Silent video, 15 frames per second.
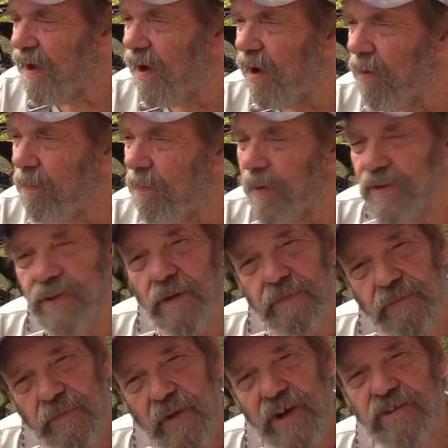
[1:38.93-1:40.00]
But the
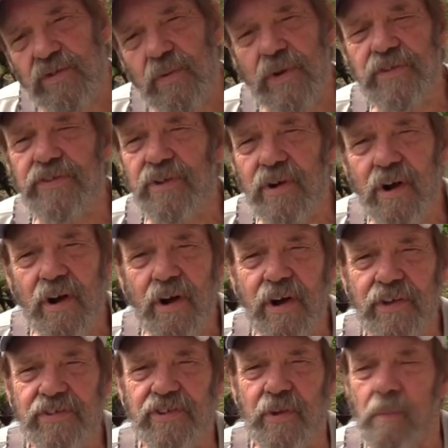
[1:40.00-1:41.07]
fresh ones are
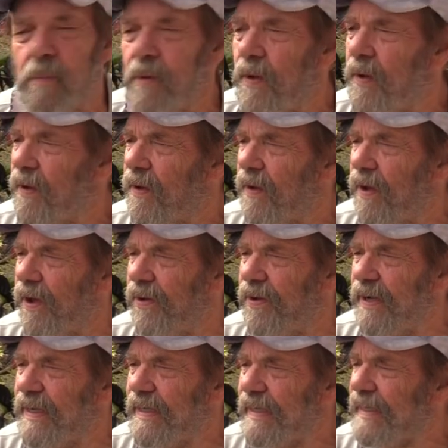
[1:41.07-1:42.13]
awesome.
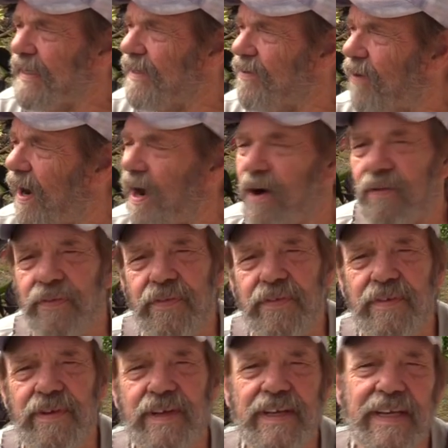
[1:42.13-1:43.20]
And, wow,
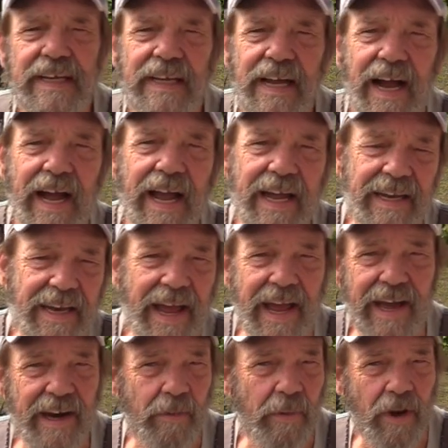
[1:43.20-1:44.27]
I hadn't
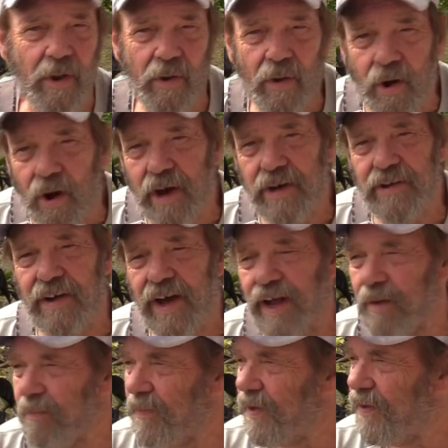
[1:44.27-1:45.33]
had them in a long
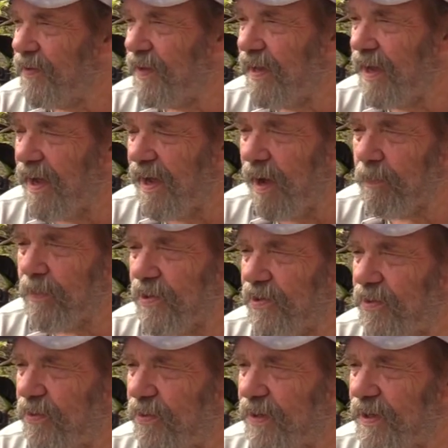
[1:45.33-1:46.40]
time, and the
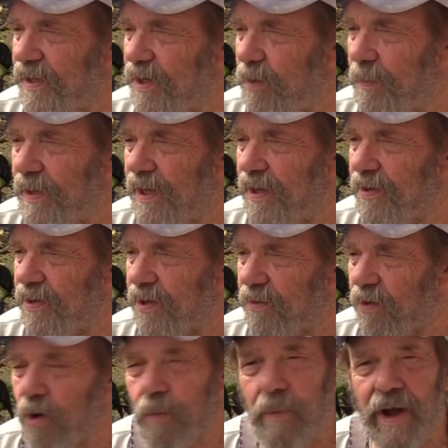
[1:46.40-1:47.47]
opportunity to begin to
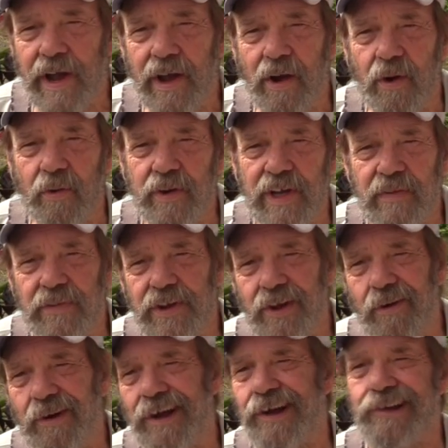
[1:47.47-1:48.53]
grow my own, even
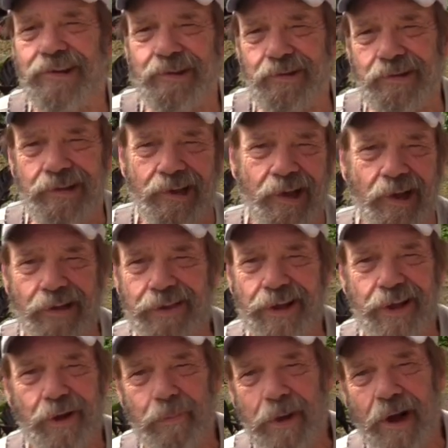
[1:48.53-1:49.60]
though I knew
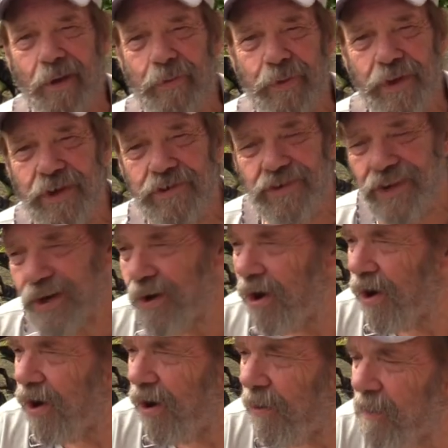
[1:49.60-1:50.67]
nothing about this at
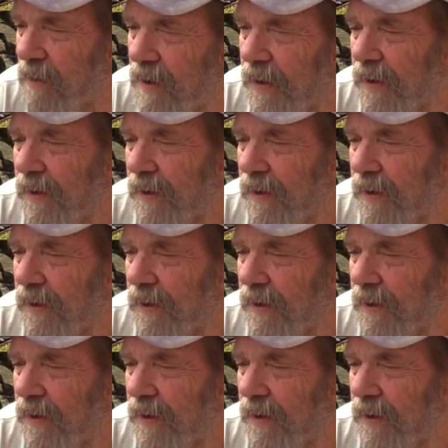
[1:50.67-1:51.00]
all.